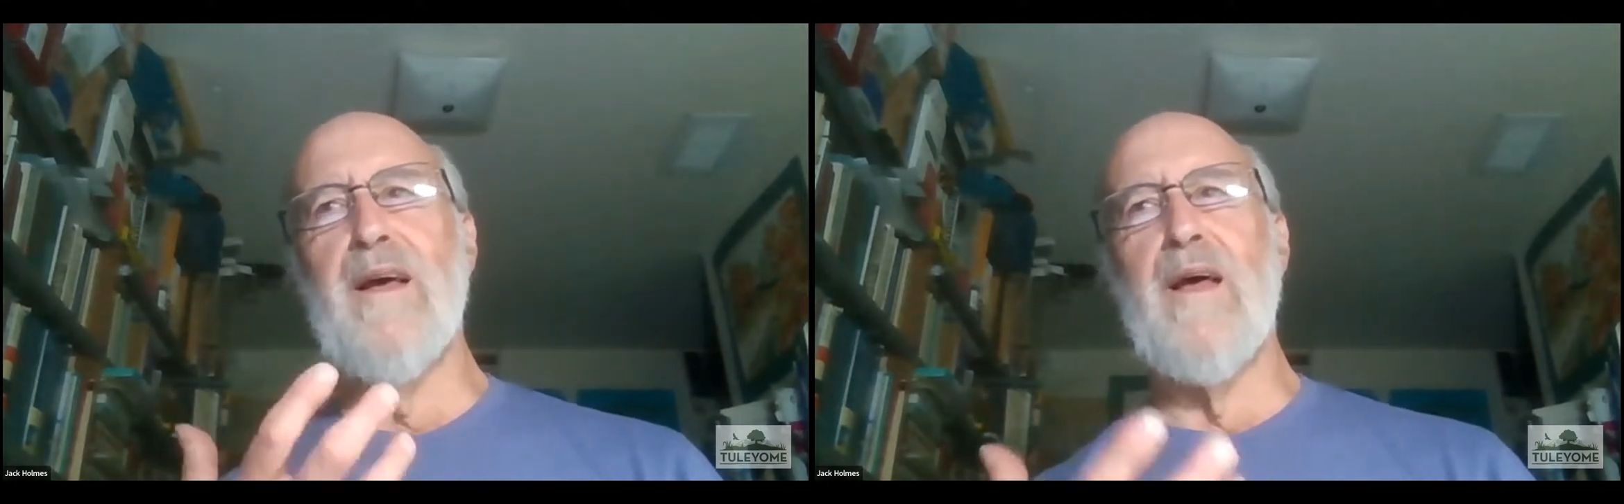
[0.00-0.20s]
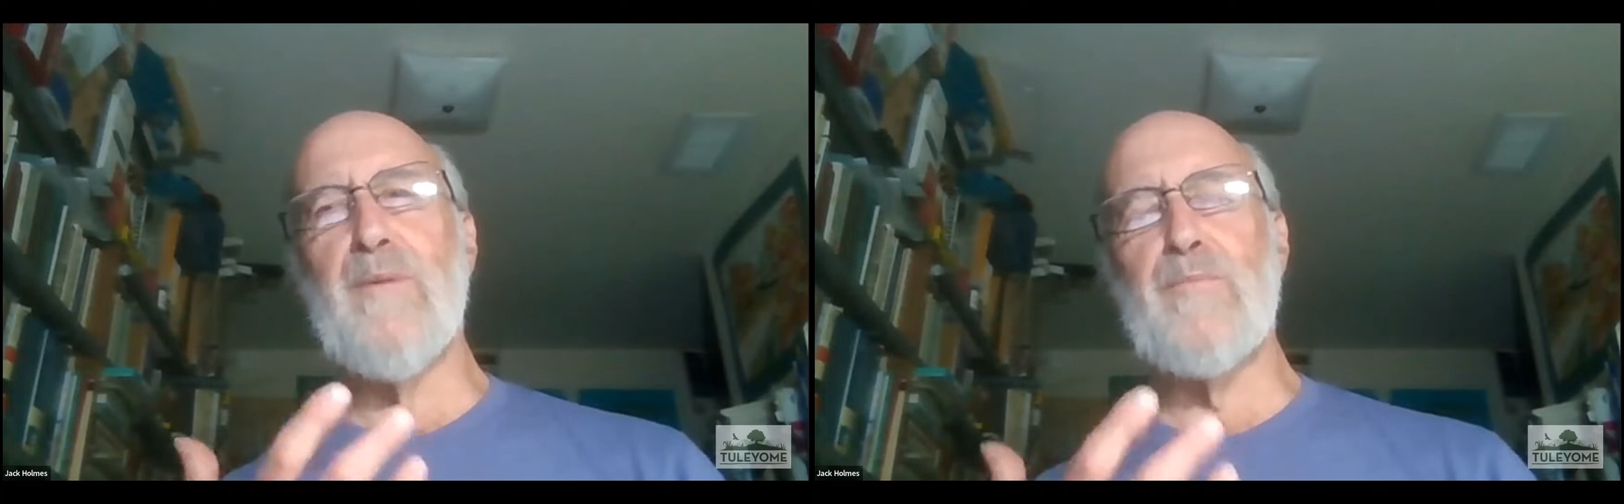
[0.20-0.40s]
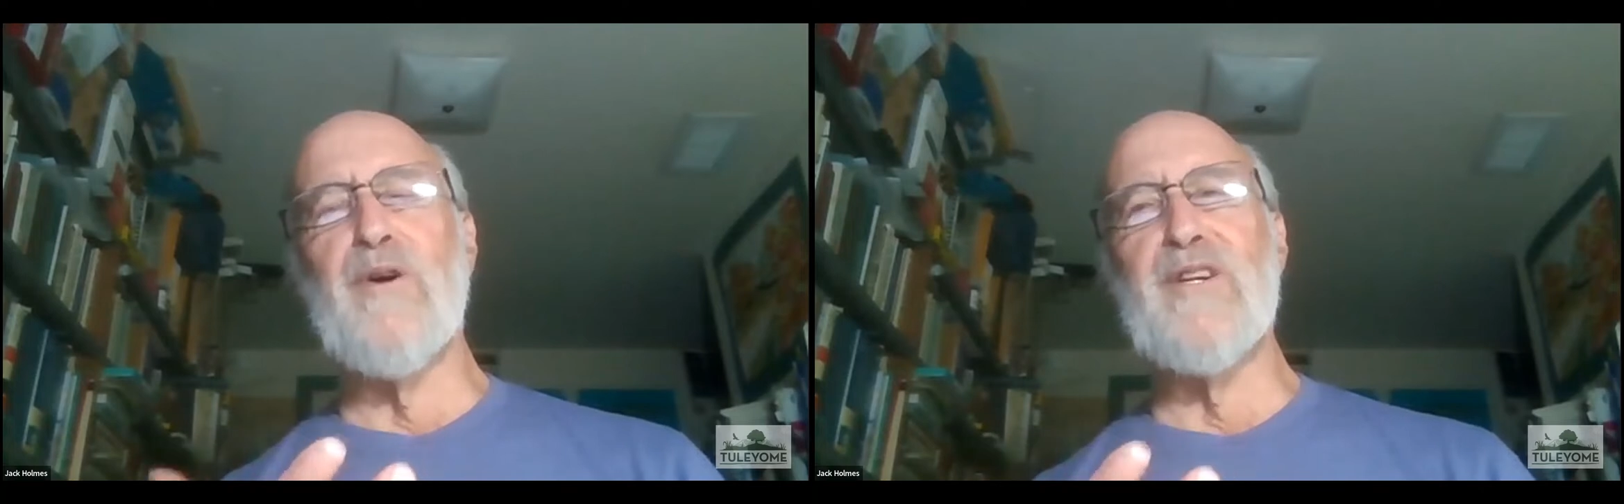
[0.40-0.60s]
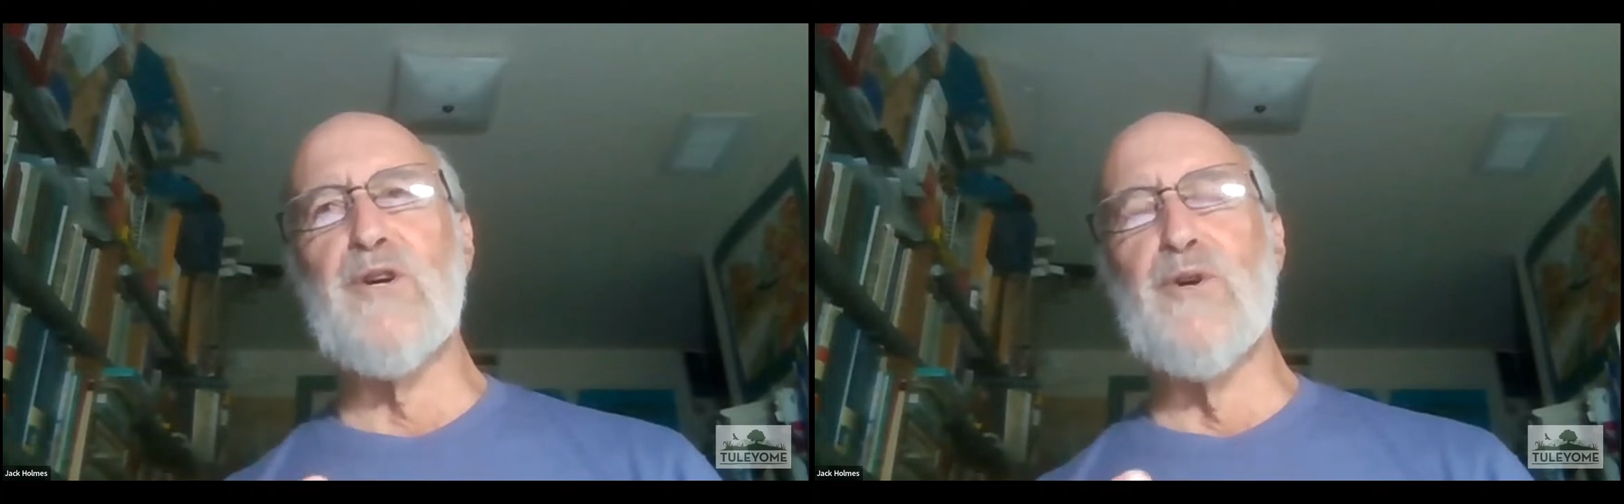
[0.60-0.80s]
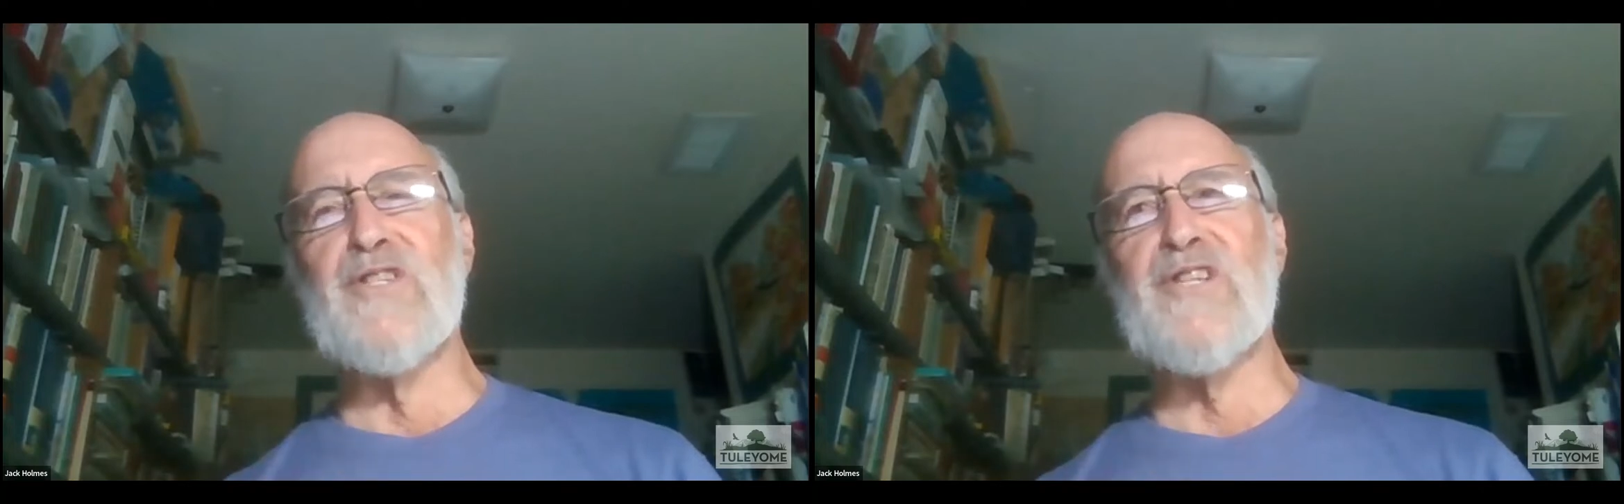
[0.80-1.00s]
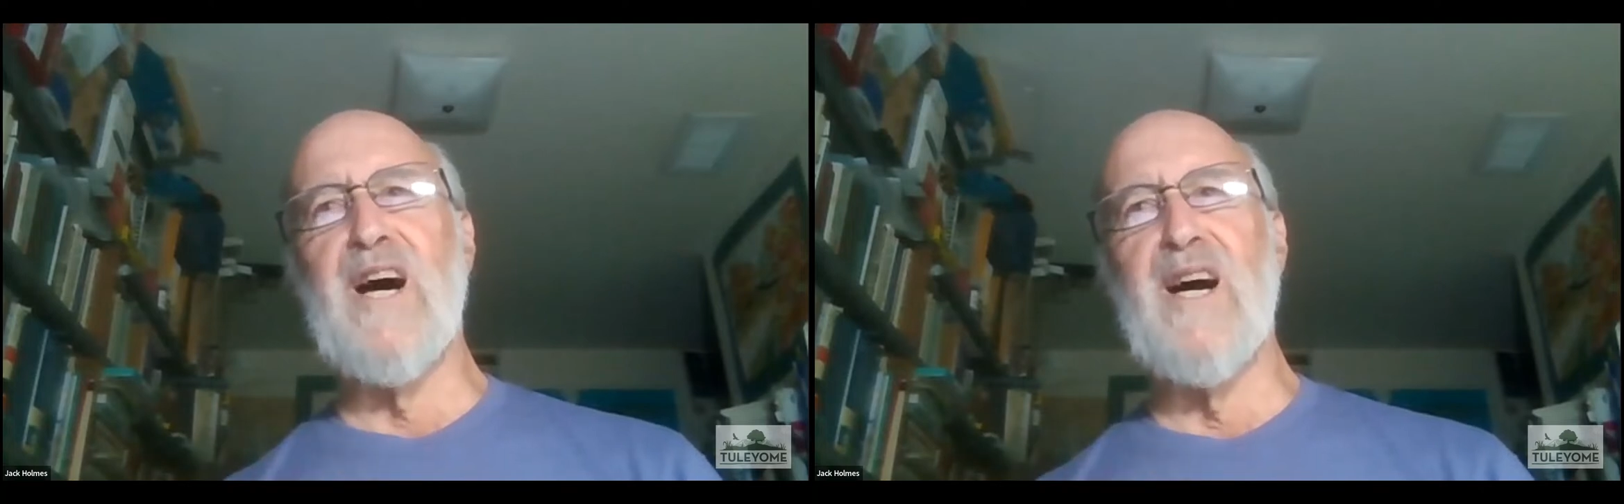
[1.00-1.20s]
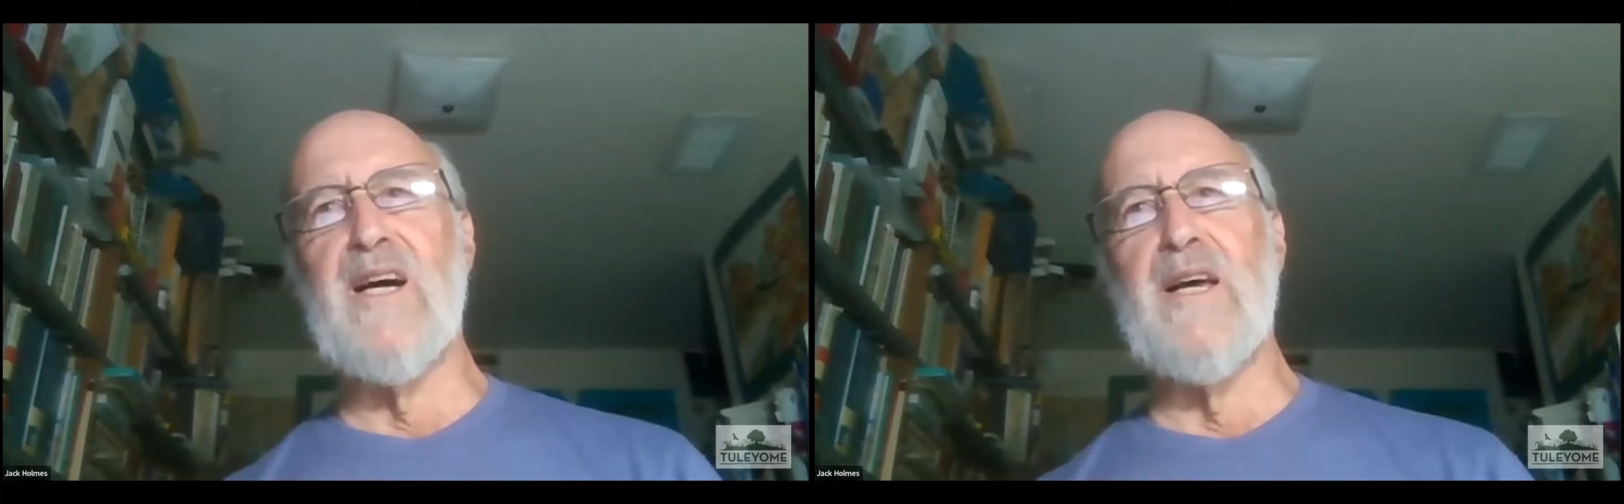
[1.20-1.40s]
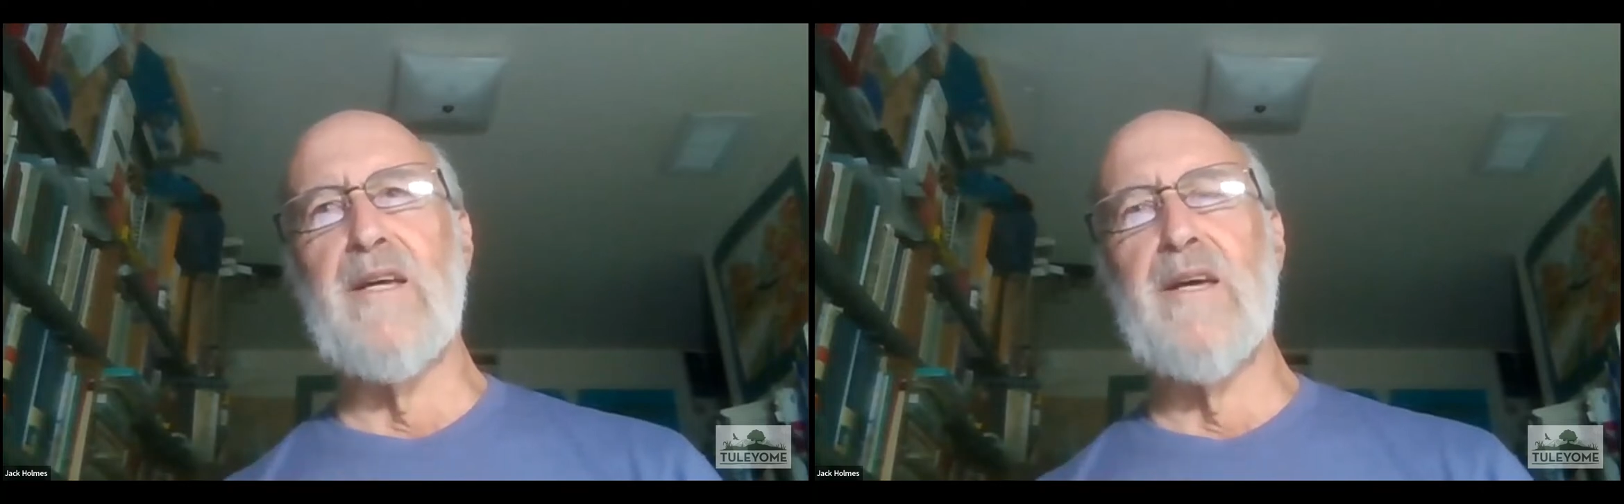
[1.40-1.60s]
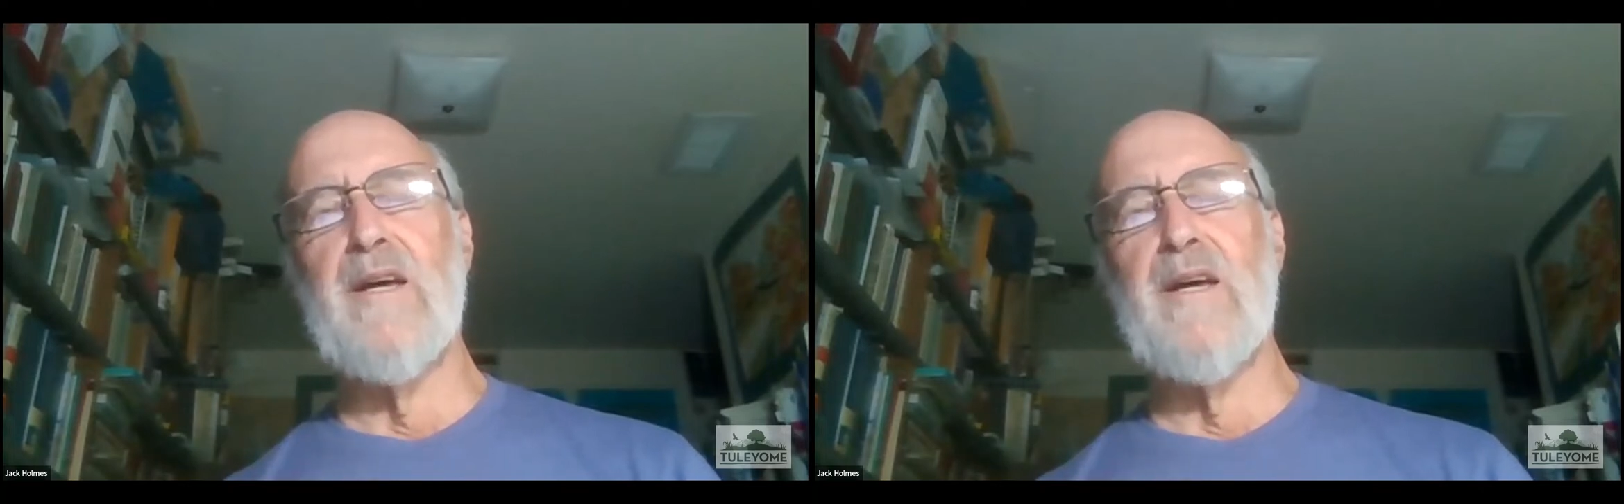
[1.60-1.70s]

and the pressure is high.